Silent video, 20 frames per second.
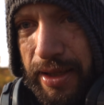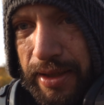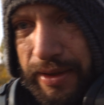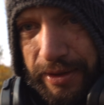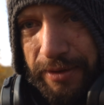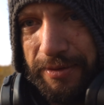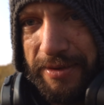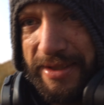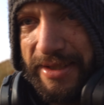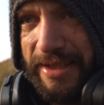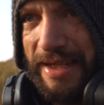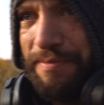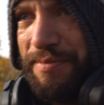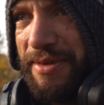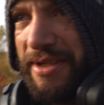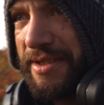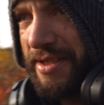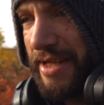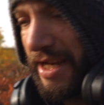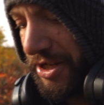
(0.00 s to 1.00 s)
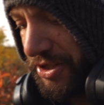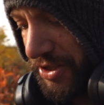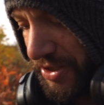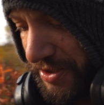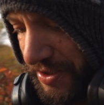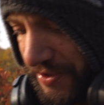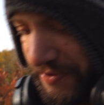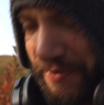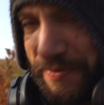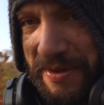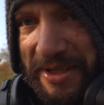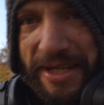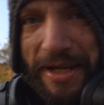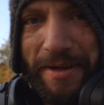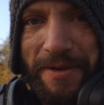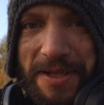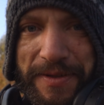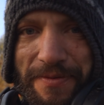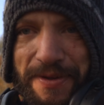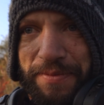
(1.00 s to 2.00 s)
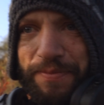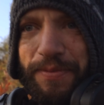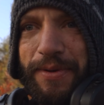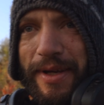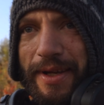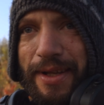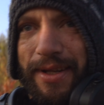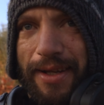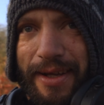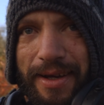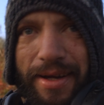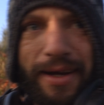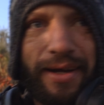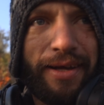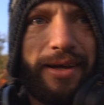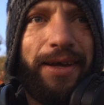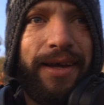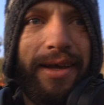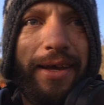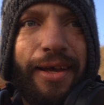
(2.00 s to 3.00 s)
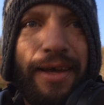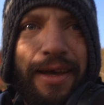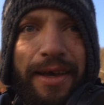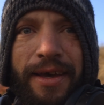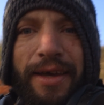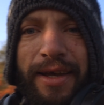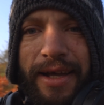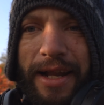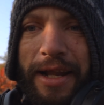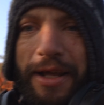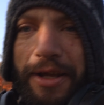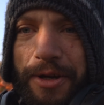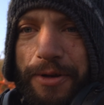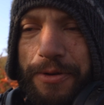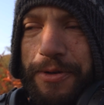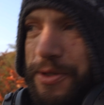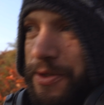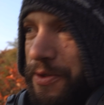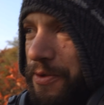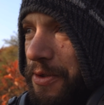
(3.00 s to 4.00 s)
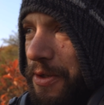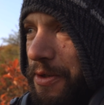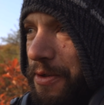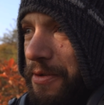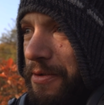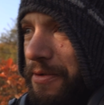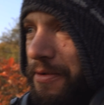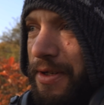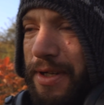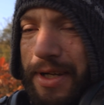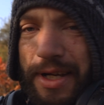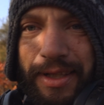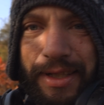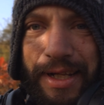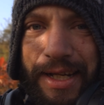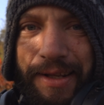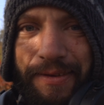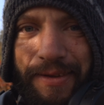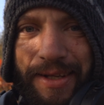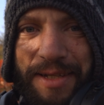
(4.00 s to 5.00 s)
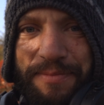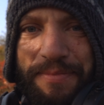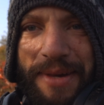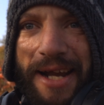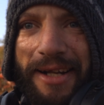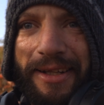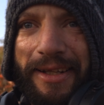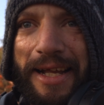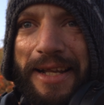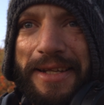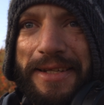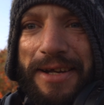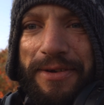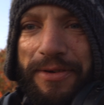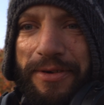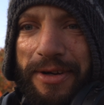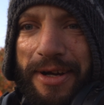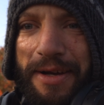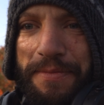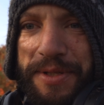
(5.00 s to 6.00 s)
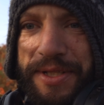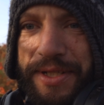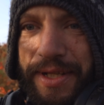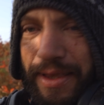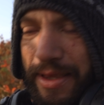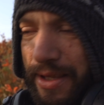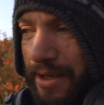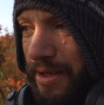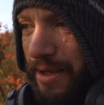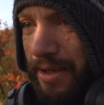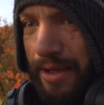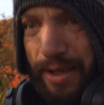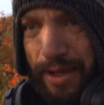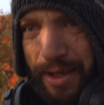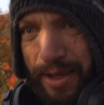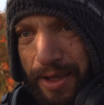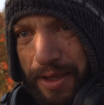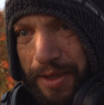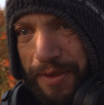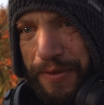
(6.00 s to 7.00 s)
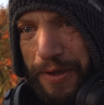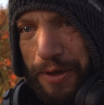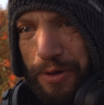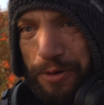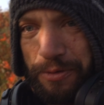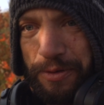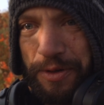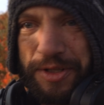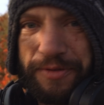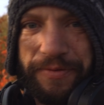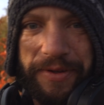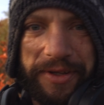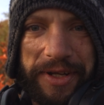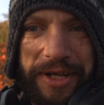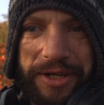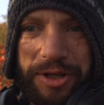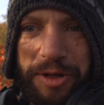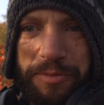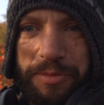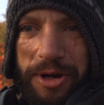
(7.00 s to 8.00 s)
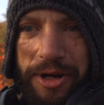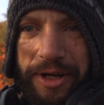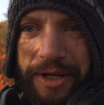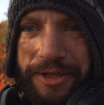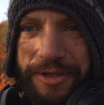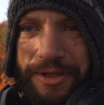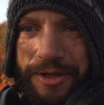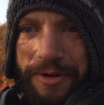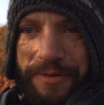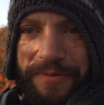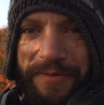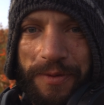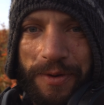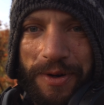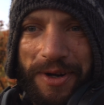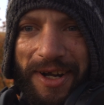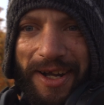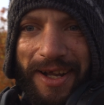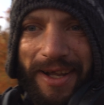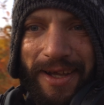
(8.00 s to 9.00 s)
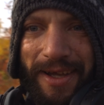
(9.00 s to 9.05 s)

A little steep in sections for the sounds of it, but kind of goes through a lot of these badlands outcrops that the Theodore Roosevelt National Park is known for.